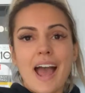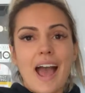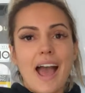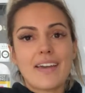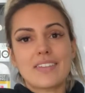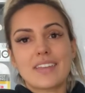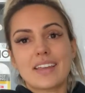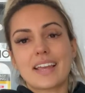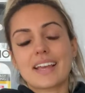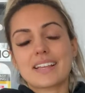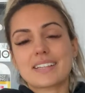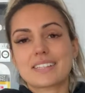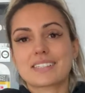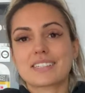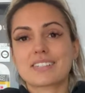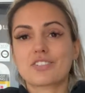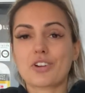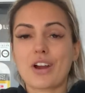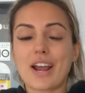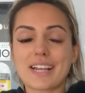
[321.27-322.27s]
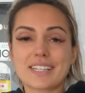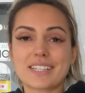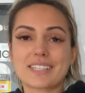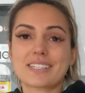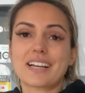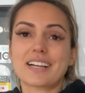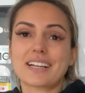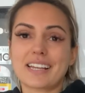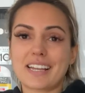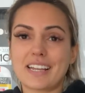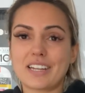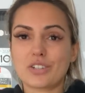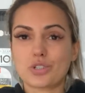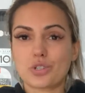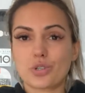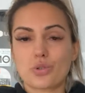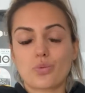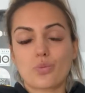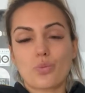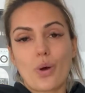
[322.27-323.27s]
and then get straight stuck
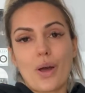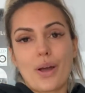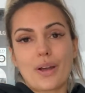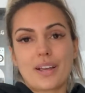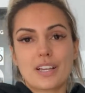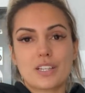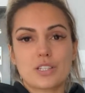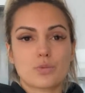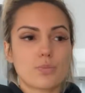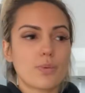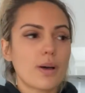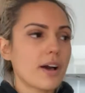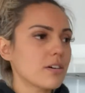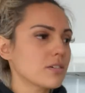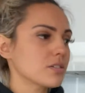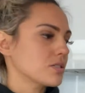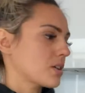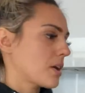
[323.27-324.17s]
into work as well.